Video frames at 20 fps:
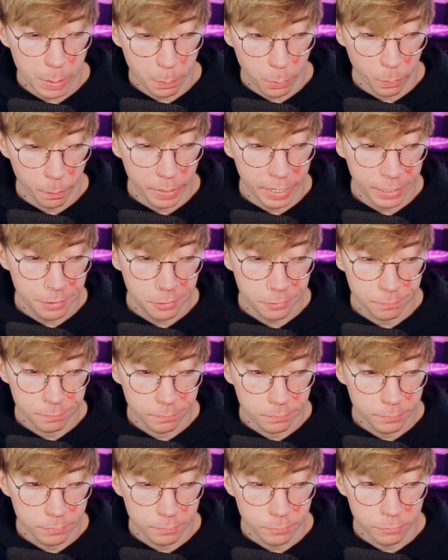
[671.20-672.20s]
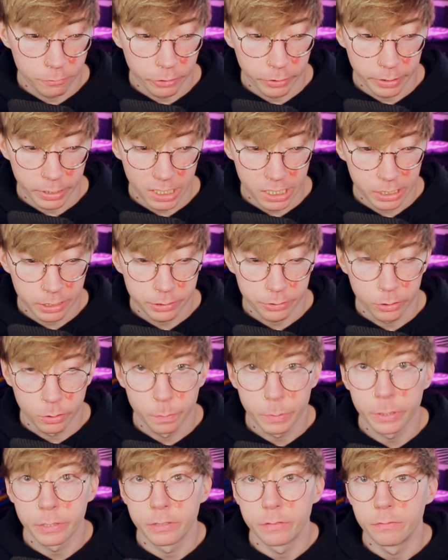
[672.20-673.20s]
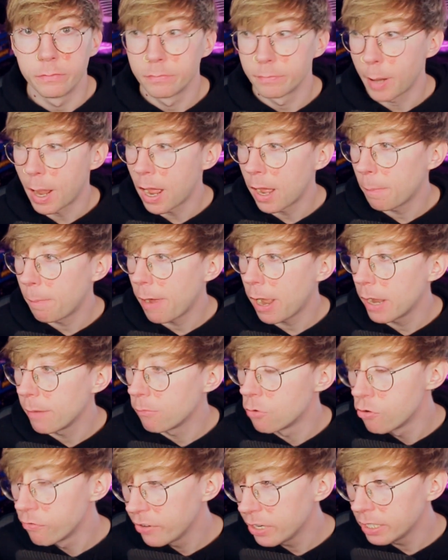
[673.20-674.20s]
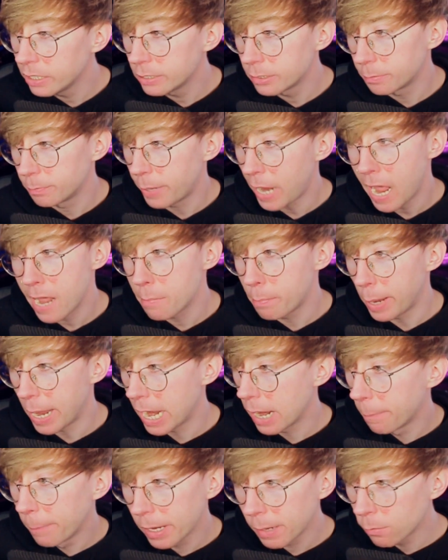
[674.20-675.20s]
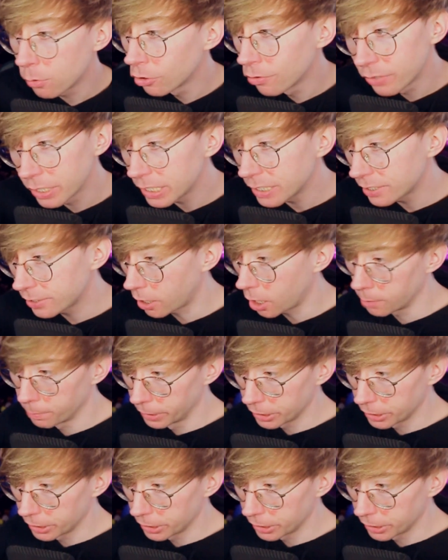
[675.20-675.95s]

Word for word: make really stupid Popeye movies, bad Bambi movies, coming